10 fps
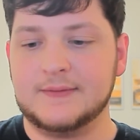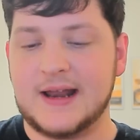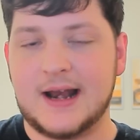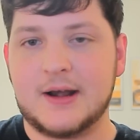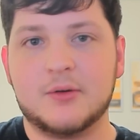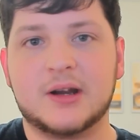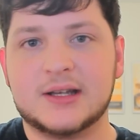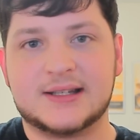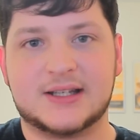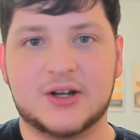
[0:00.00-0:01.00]
that I don't
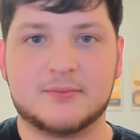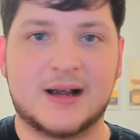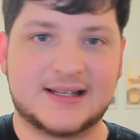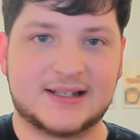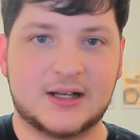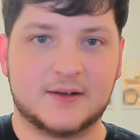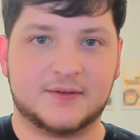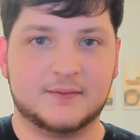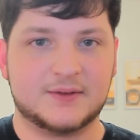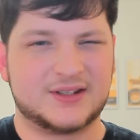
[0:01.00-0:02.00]
consider
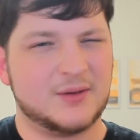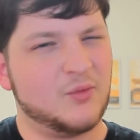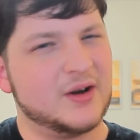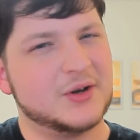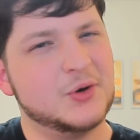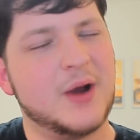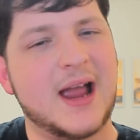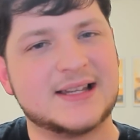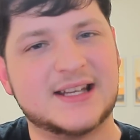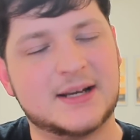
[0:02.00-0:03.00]
myself someone who
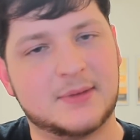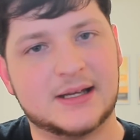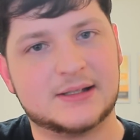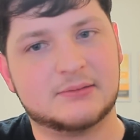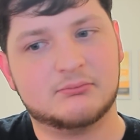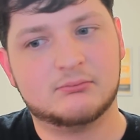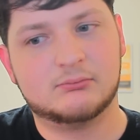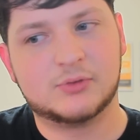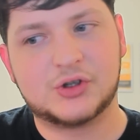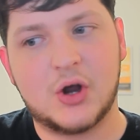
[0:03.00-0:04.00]
has enemies.
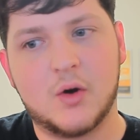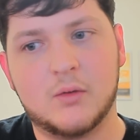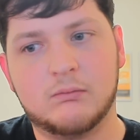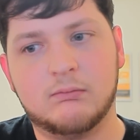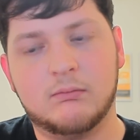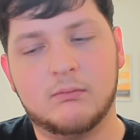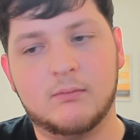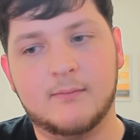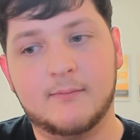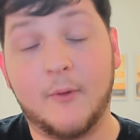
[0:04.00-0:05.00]
So
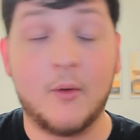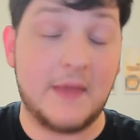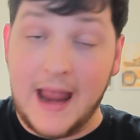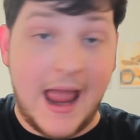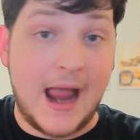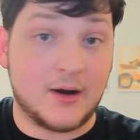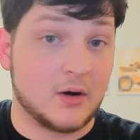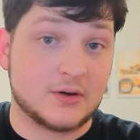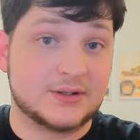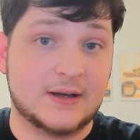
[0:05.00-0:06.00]
for the
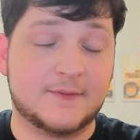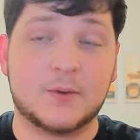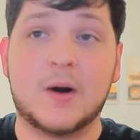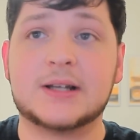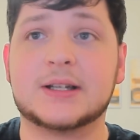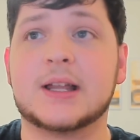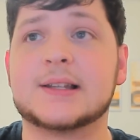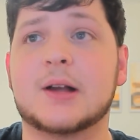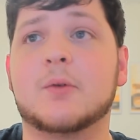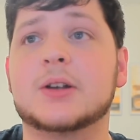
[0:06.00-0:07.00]
hackers, if you're watching
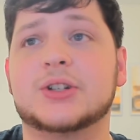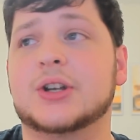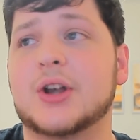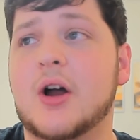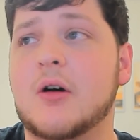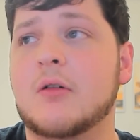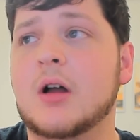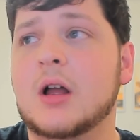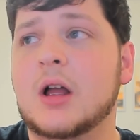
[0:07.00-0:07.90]
this, I want you to know.